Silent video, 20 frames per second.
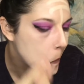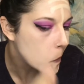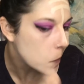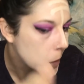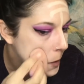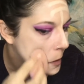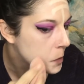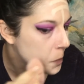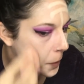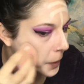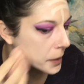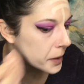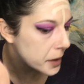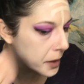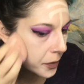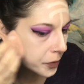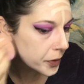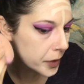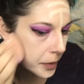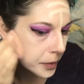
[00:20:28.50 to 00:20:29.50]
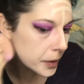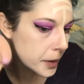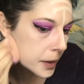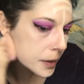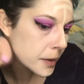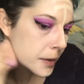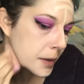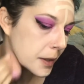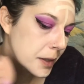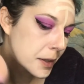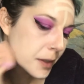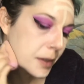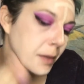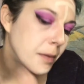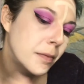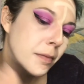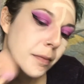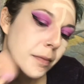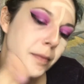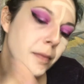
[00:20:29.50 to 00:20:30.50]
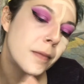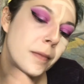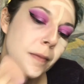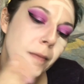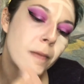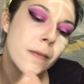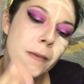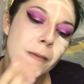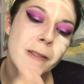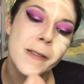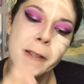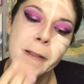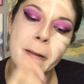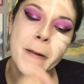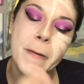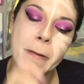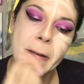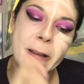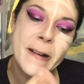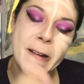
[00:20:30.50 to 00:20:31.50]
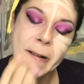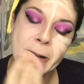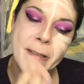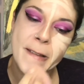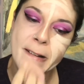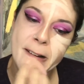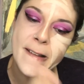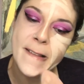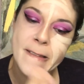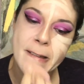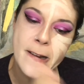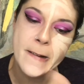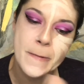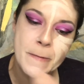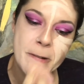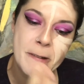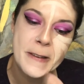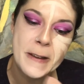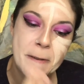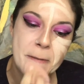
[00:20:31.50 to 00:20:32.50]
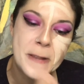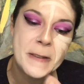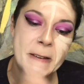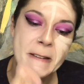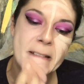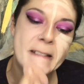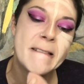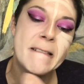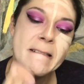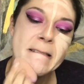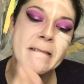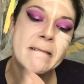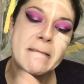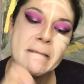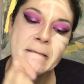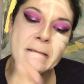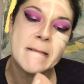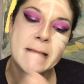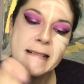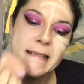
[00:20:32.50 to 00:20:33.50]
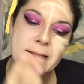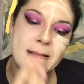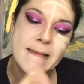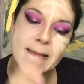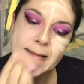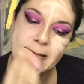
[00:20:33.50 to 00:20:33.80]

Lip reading: They spread differently. This is a little lighter than I thought it was outside. Oh well.